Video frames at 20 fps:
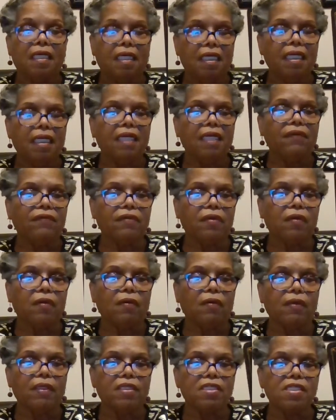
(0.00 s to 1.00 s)
I have
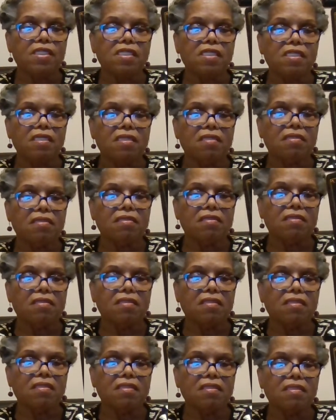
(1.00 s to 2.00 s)
a question.
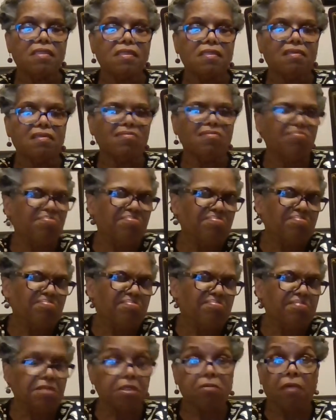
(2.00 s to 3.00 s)

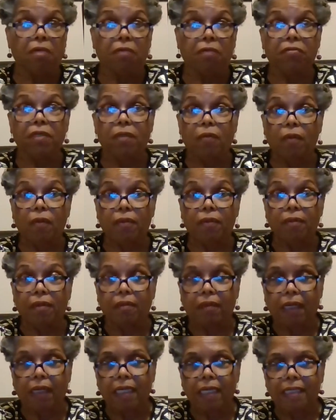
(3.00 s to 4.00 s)
Mm, do I really want to
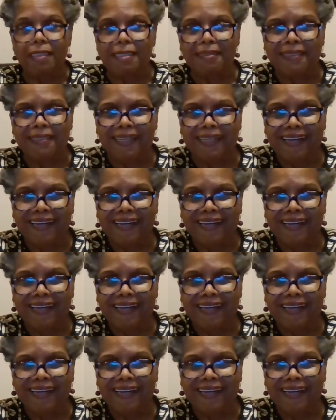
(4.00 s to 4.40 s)
know the answer?